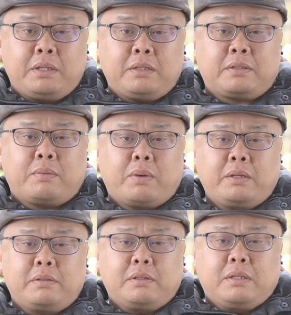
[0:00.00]
in some
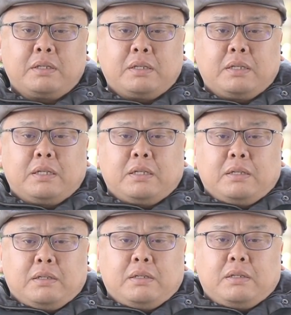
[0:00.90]
ways? Yeah,
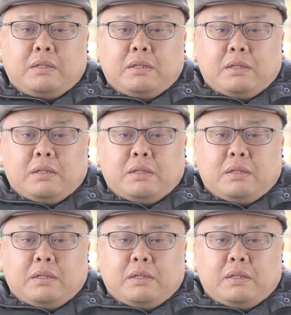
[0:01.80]
yeah, it's